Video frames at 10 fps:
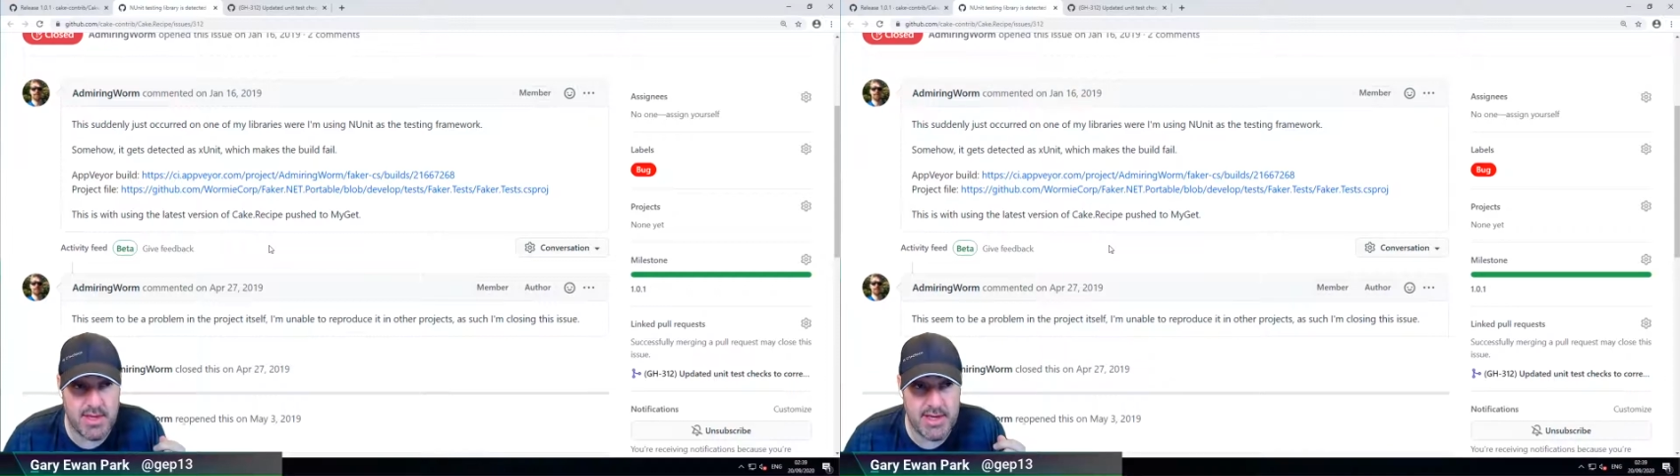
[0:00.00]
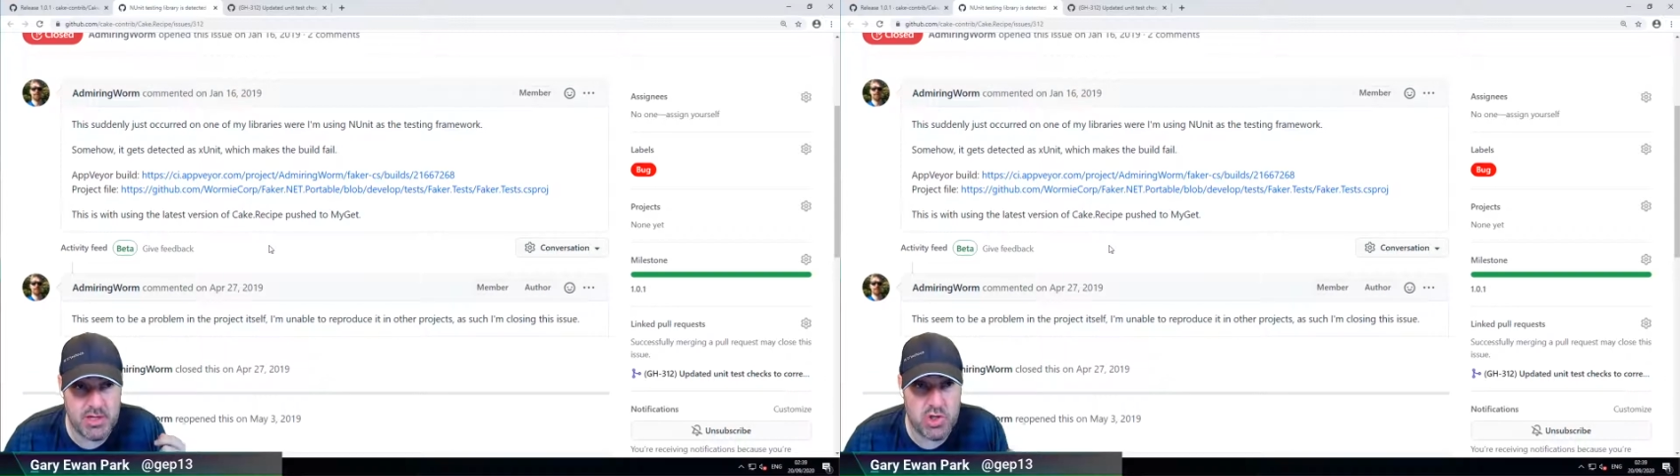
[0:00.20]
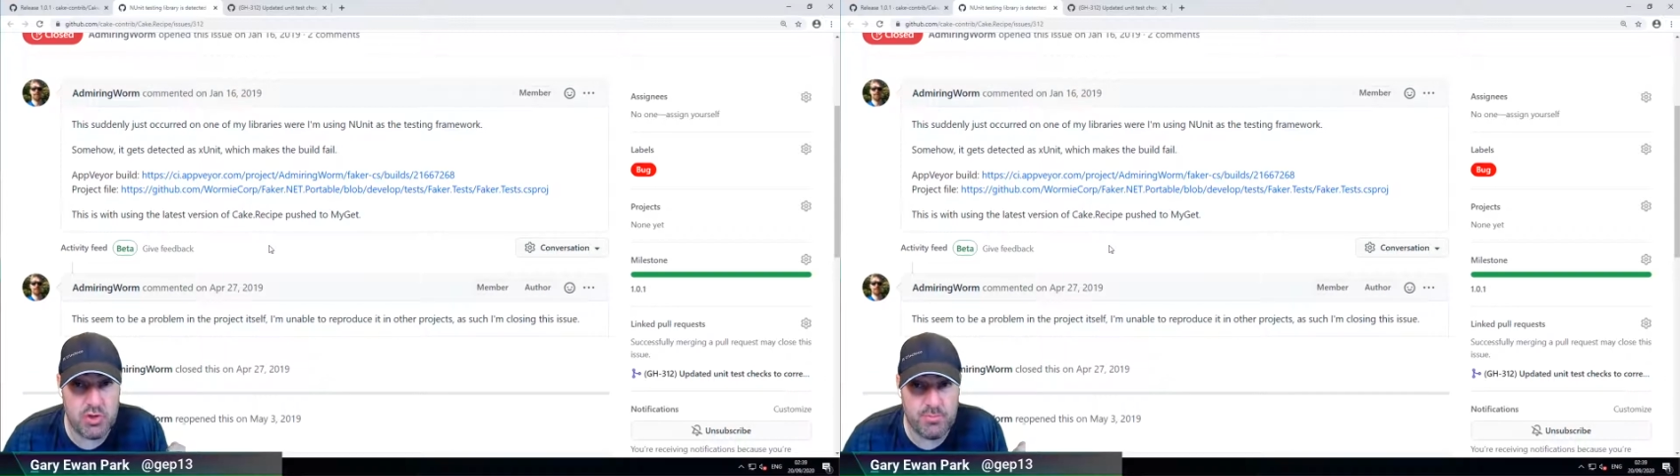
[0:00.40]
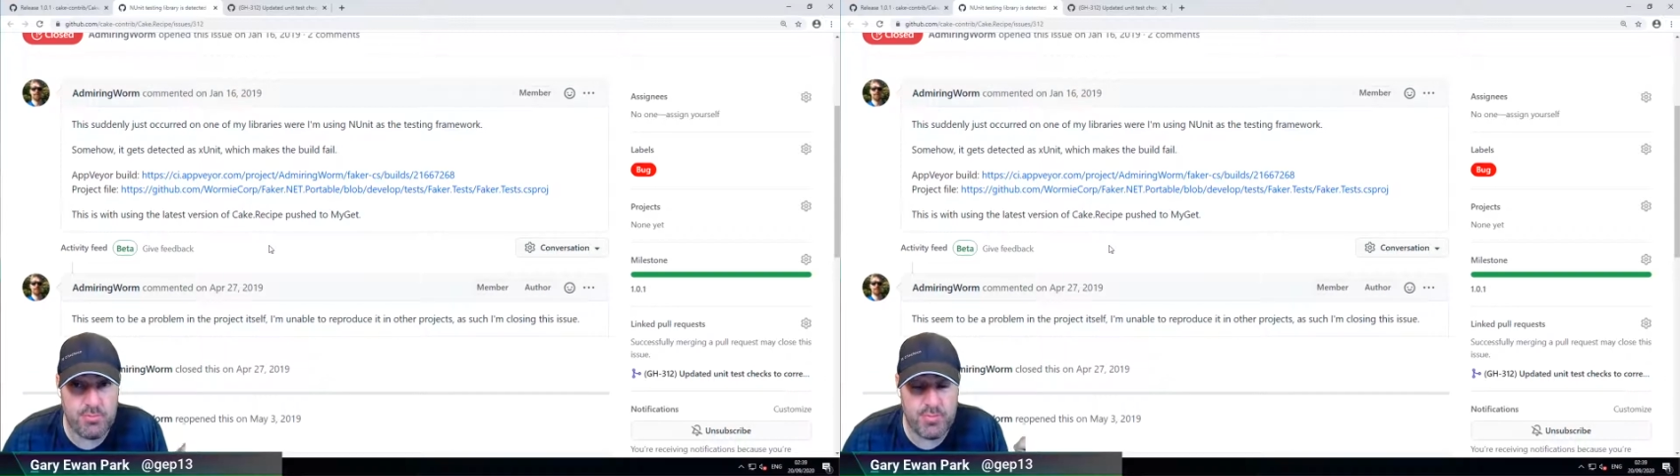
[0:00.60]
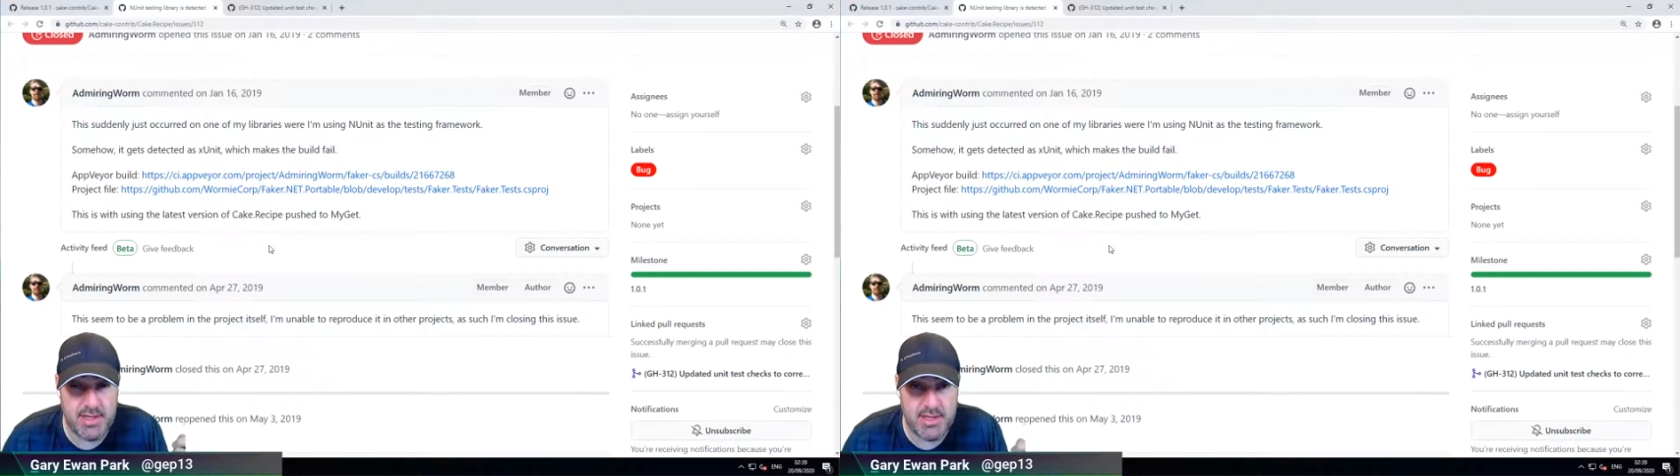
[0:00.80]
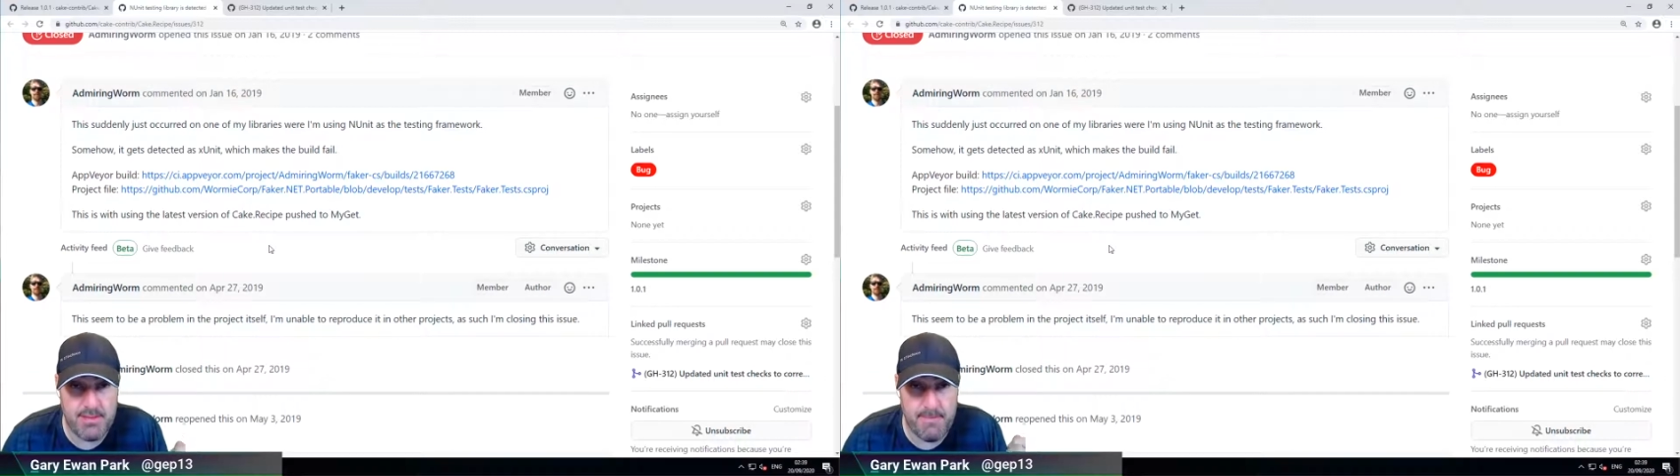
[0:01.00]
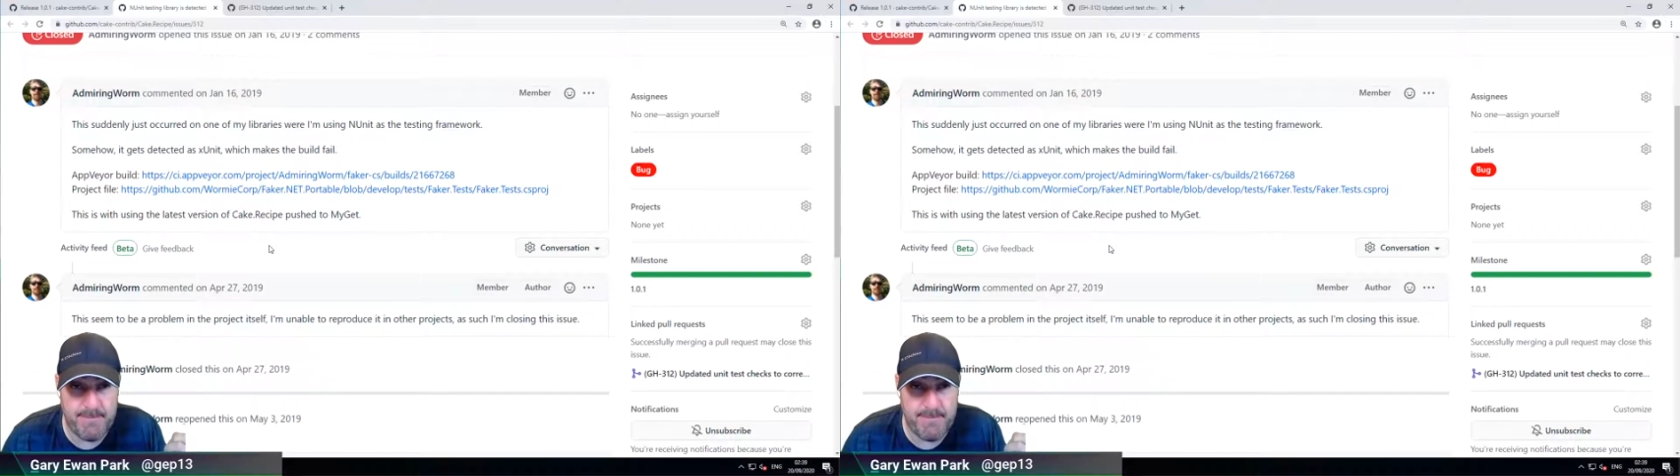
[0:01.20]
it could be